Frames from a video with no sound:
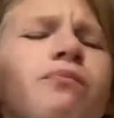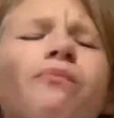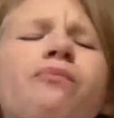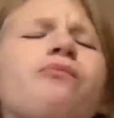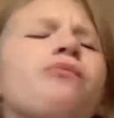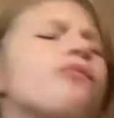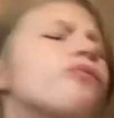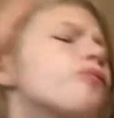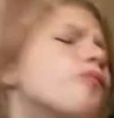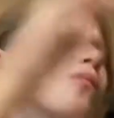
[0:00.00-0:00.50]

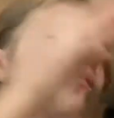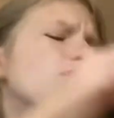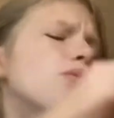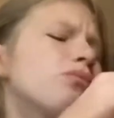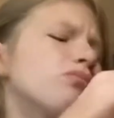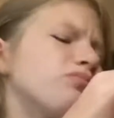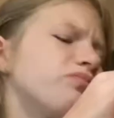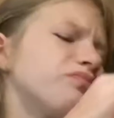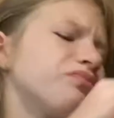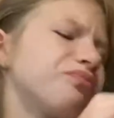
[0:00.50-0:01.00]

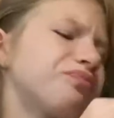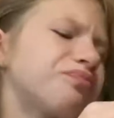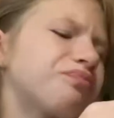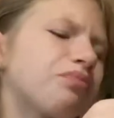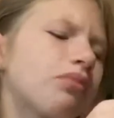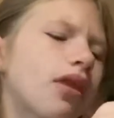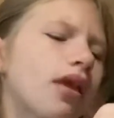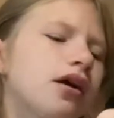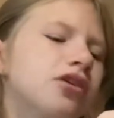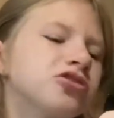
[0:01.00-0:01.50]
Mmm,
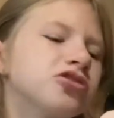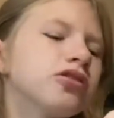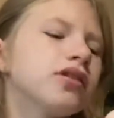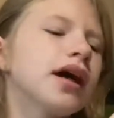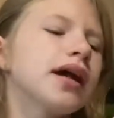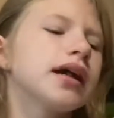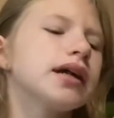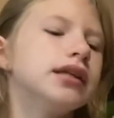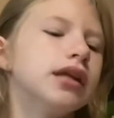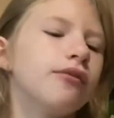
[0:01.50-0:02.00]
it's a there
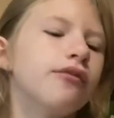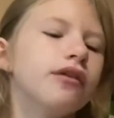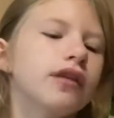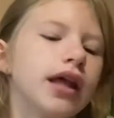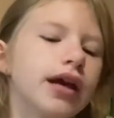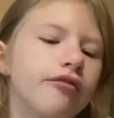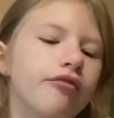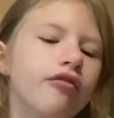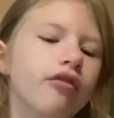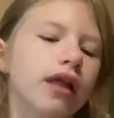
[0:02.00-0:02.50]
like a different
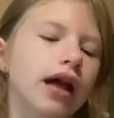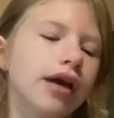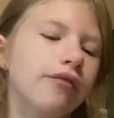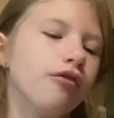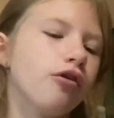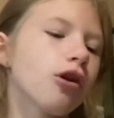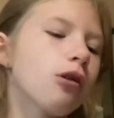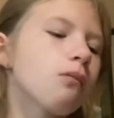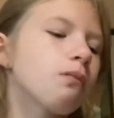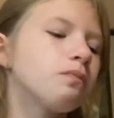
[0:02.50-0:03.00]
like
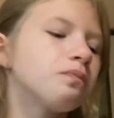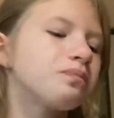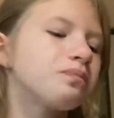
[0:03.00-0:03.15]
flavor?